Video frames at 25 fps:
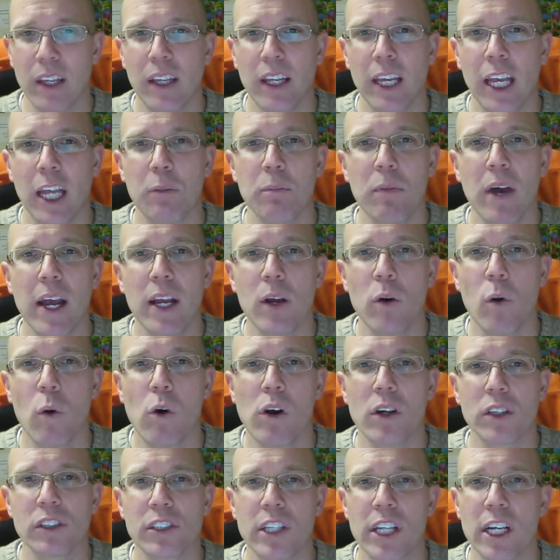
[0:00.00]
In my
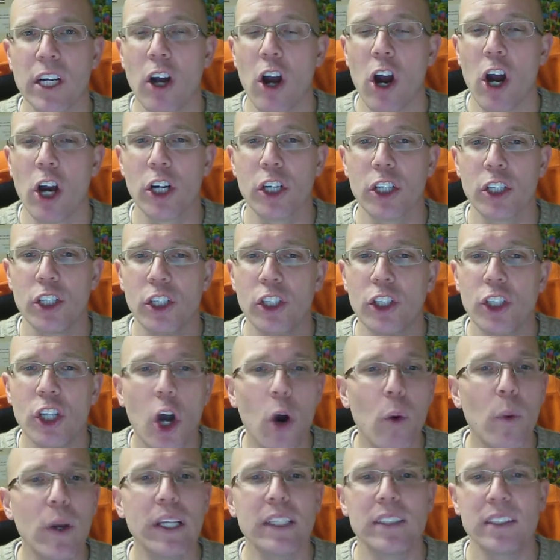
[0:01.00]
course, there are
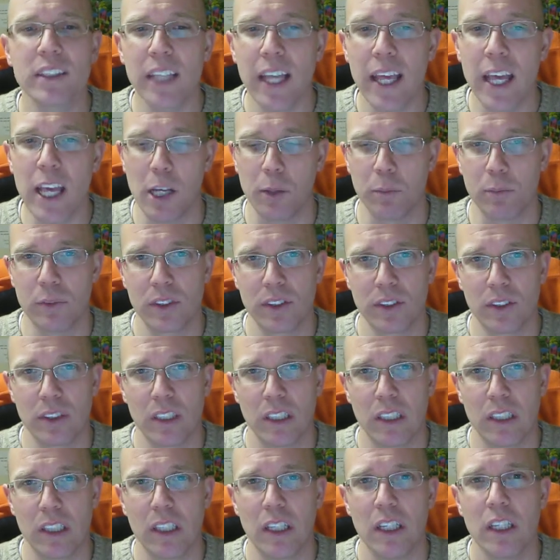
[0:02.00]
no exams.
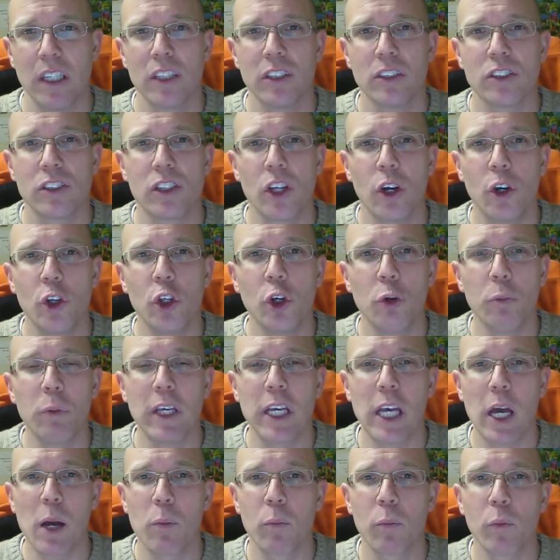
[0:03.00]
So you'll
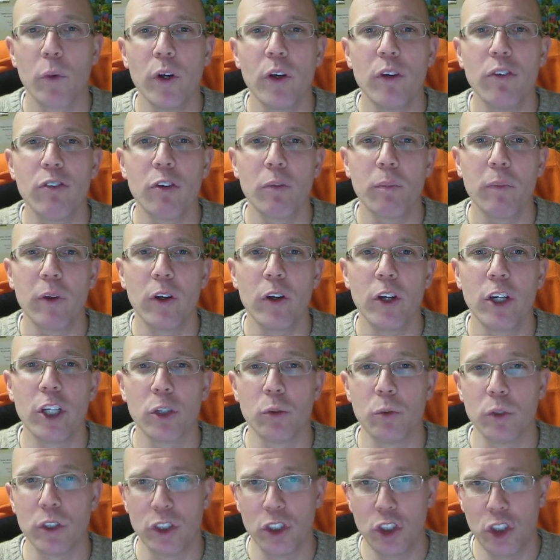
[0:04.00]
become real familiar
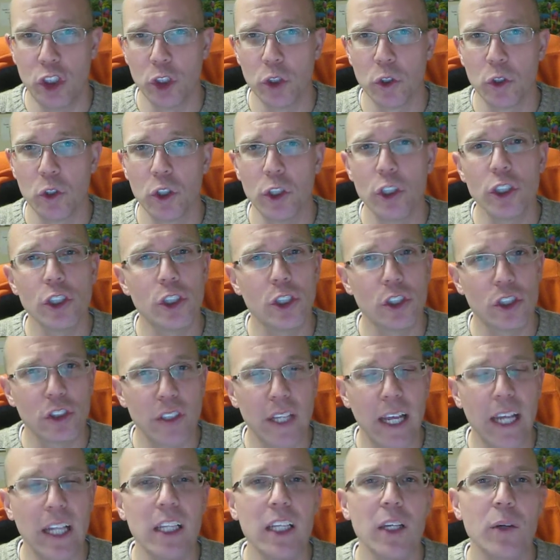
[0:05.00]
with Joel, your
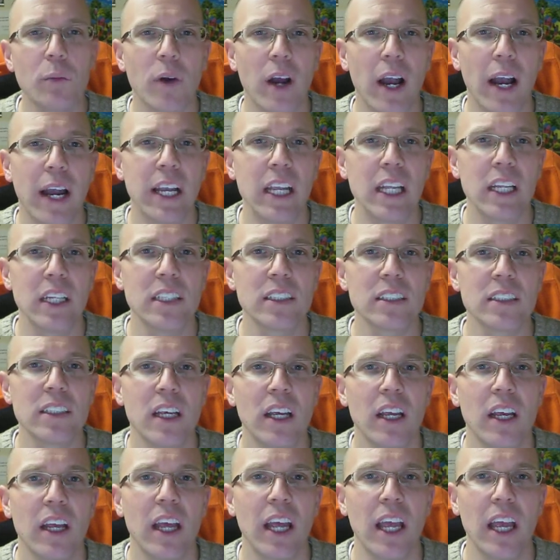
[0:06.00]
daily writings,
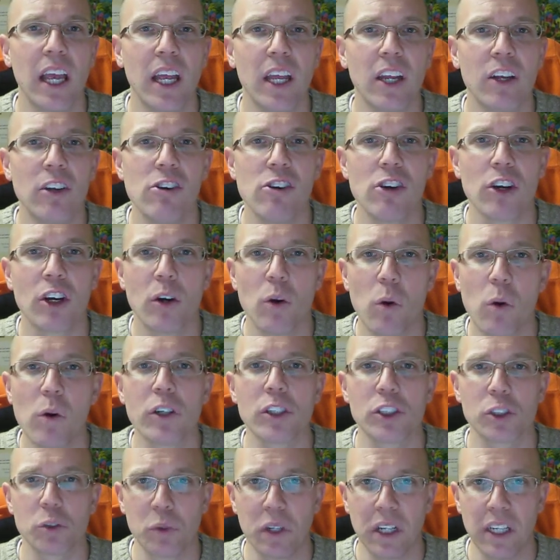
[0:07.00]
and your
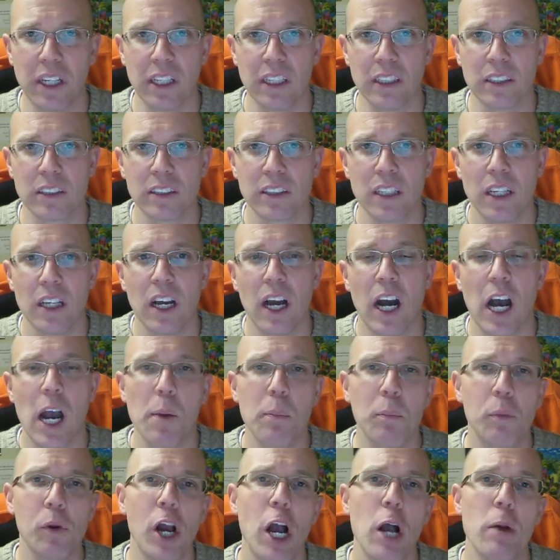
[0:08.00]
course readings. I
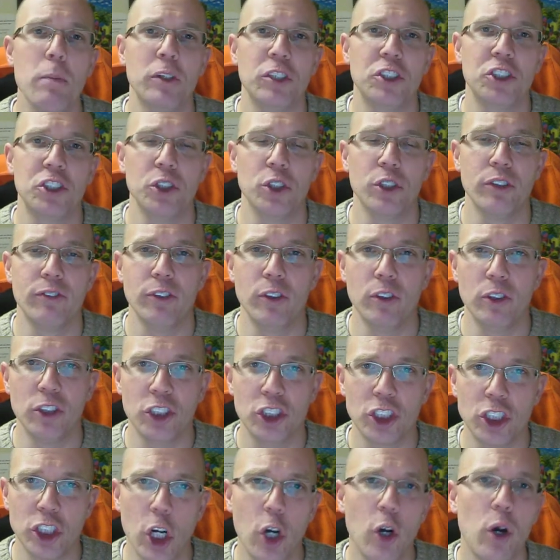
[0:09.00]
promise you, if you
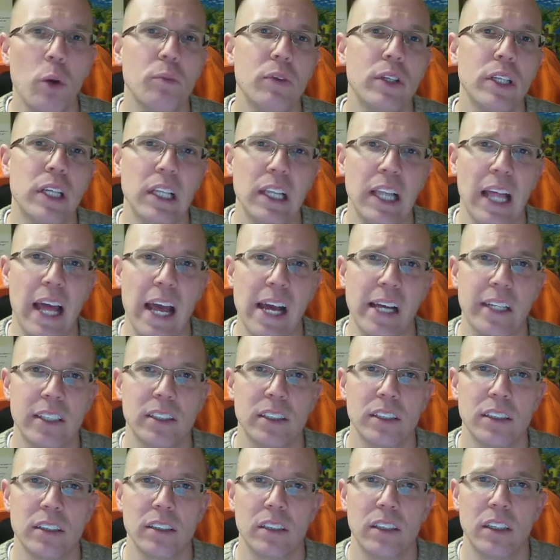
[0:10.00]
show up to
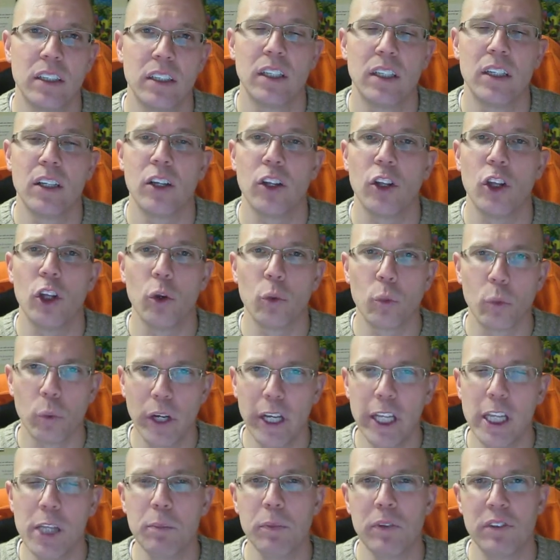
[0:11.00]
class, you
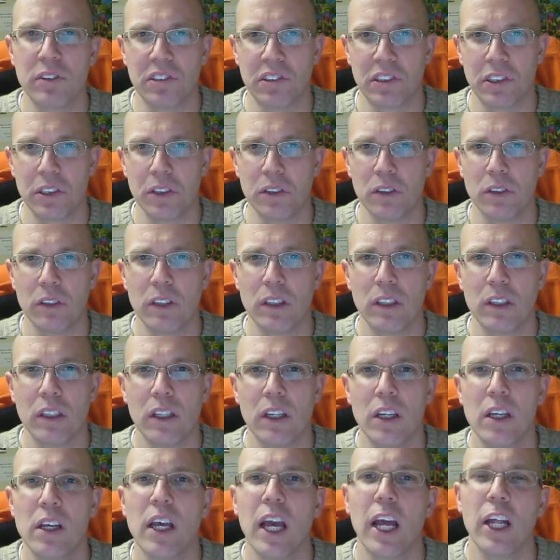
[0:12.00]
read the material,
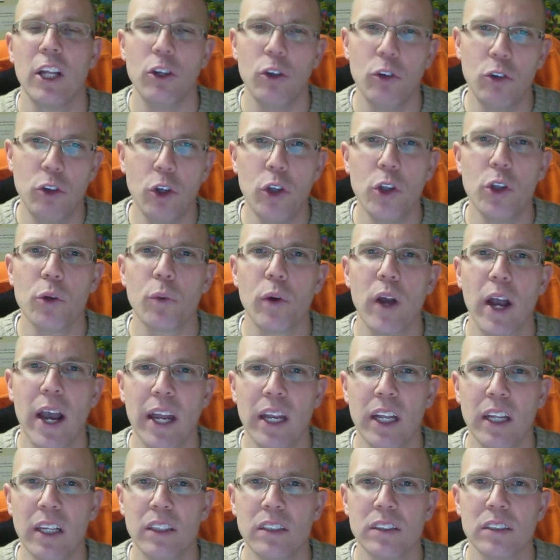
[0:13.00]
and you do the
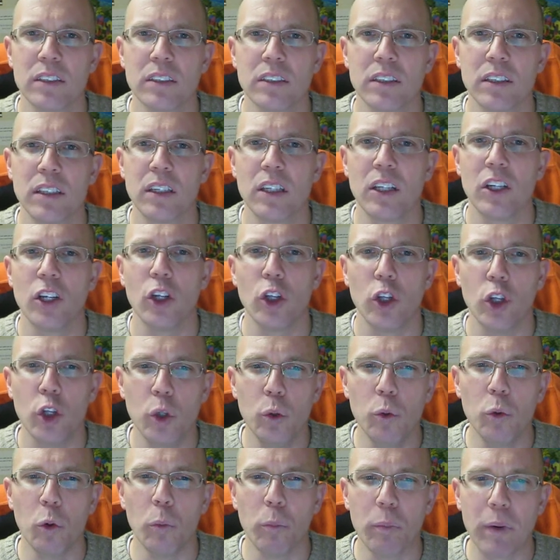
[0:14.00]
writings,
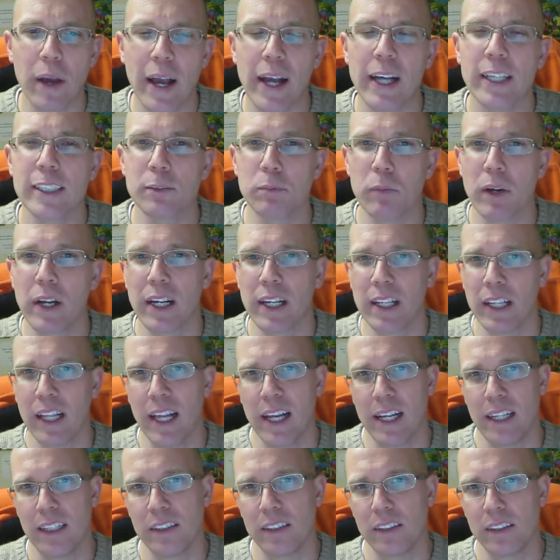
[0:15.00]
you will pass my
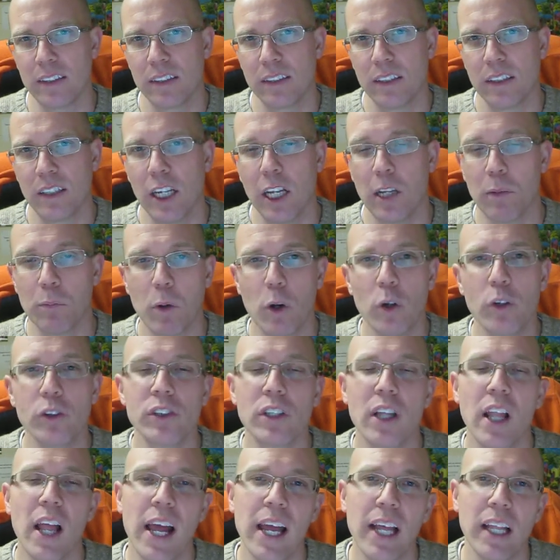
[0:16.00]
class. And most
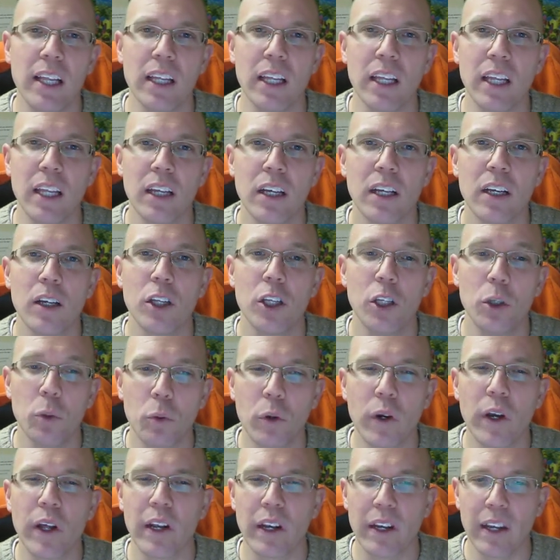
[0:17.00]
likely, you
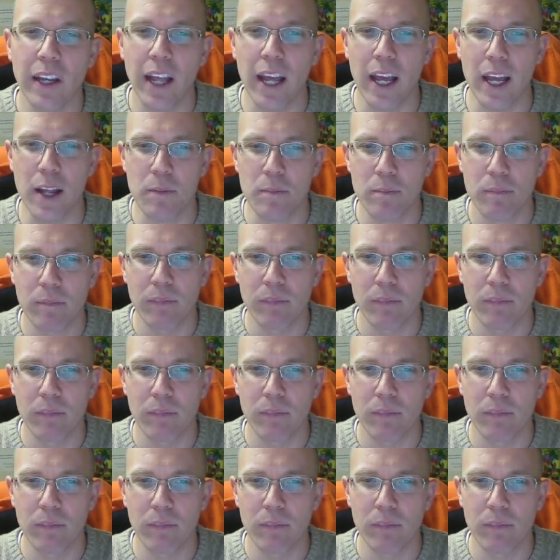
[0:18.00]
will get an A.